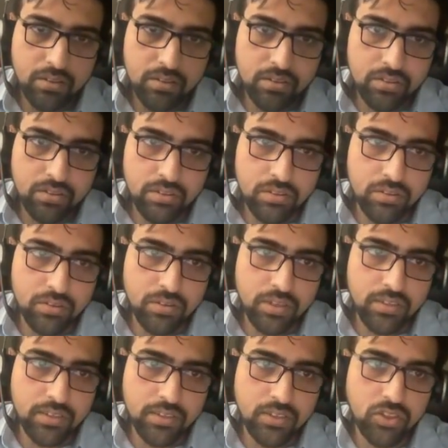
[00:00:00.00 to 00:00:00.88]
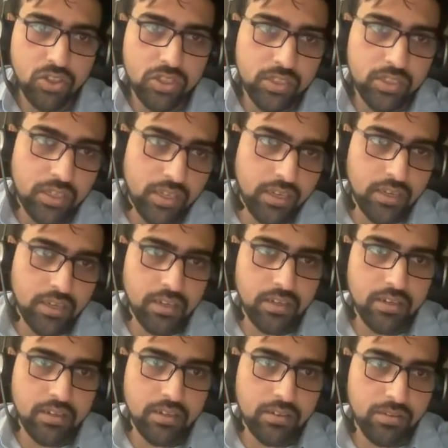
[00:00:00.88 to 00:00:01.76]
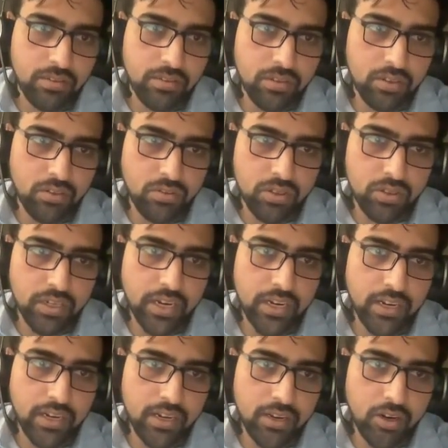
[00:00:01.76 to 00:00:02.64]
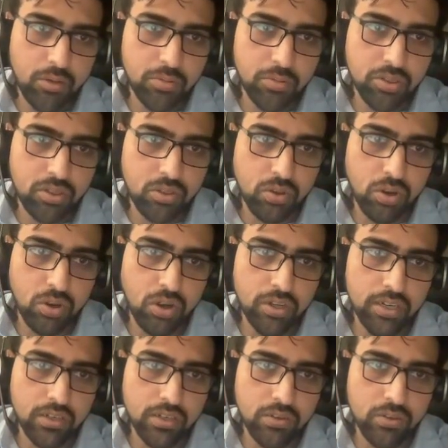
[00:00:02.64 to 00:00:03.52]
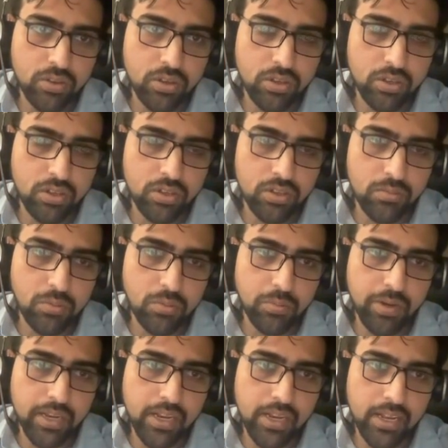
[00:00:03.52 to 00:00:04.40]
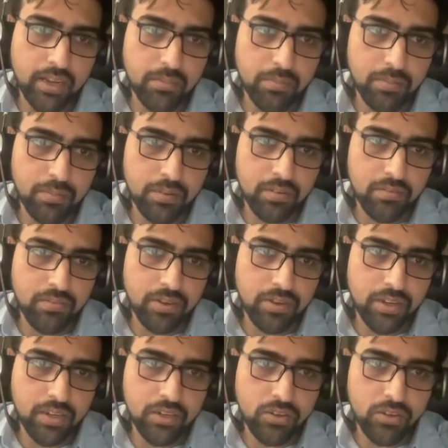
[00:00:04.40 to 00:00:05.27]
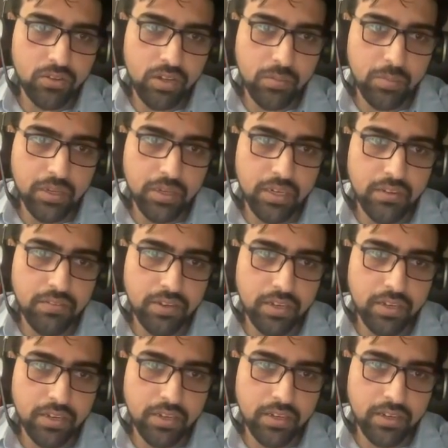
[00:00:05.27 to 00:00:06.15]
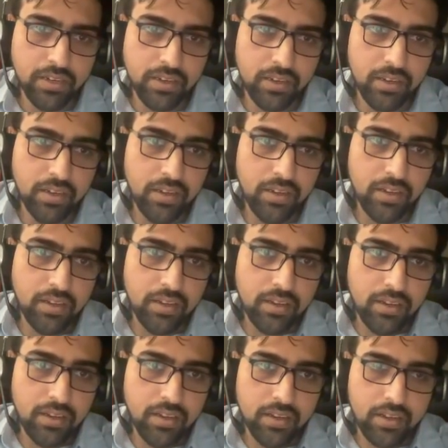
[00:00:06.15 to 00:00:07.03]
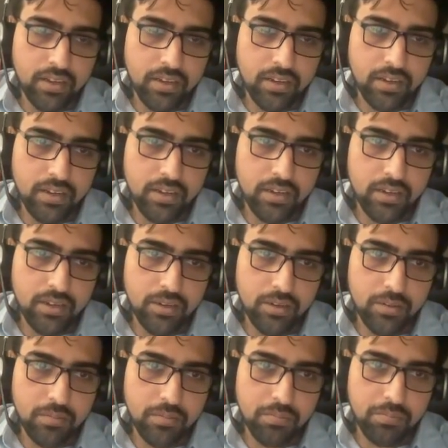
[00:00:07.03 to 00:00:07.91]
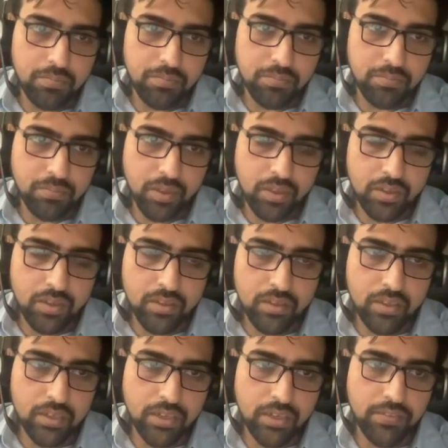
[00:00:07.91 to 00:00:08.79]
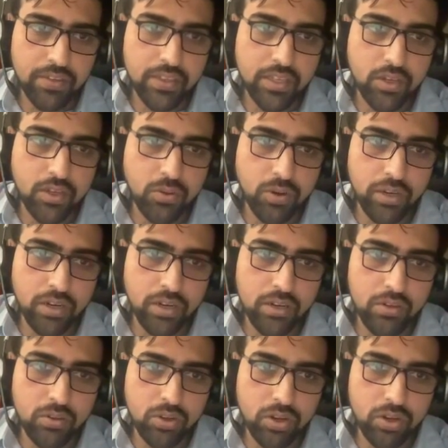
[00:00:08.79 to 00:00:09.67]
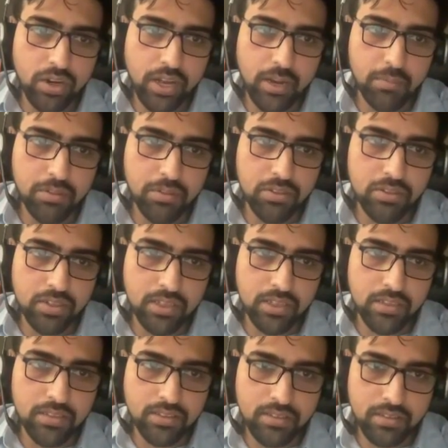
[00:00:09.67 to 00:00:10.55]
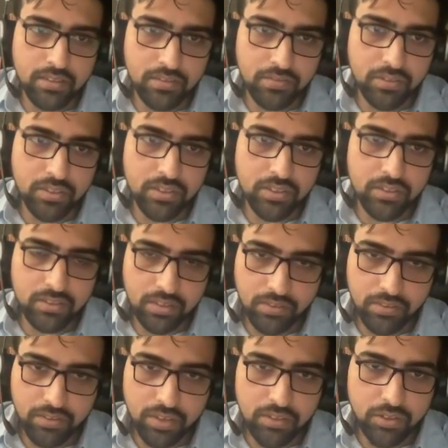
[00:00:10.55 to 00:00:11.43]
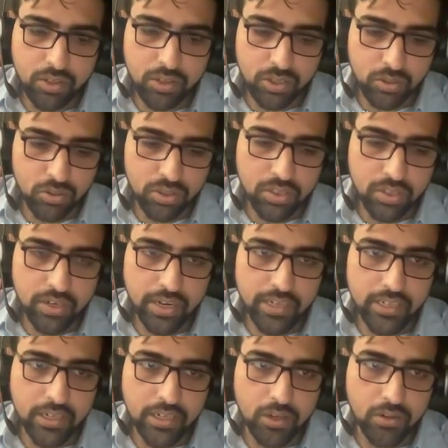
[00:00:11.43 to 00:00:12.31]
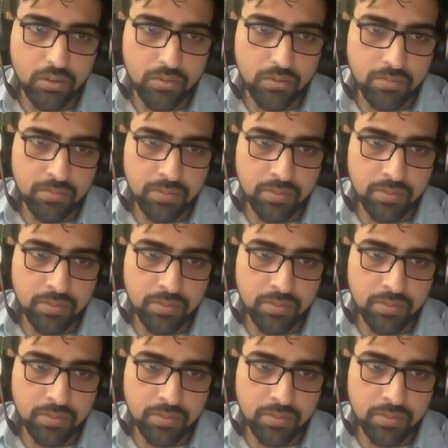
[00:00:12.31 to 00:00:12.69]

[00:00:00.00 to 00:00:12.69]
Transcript: So essentially, you would get an option to log into your mobile app, wherein you will be uh, giving the URL to your lab instance, which is the one you are using right now.